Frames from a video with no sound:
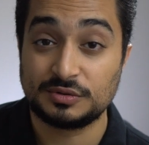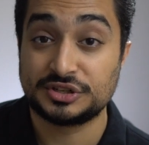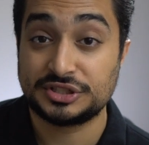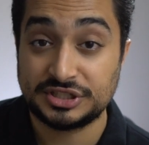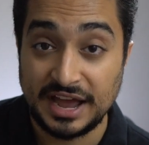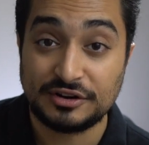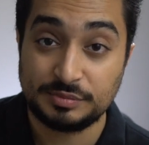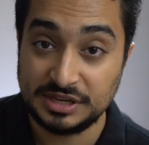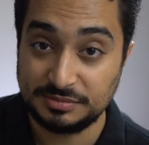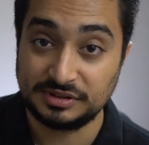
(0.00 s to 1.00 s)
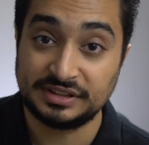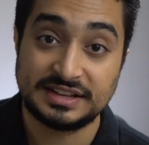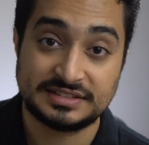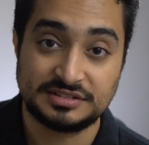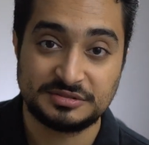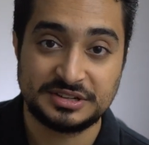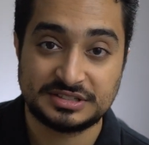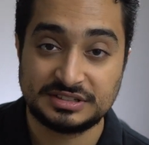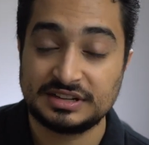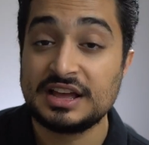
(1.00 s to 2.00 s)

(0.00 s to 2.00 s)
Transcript: or shadow people in that situation.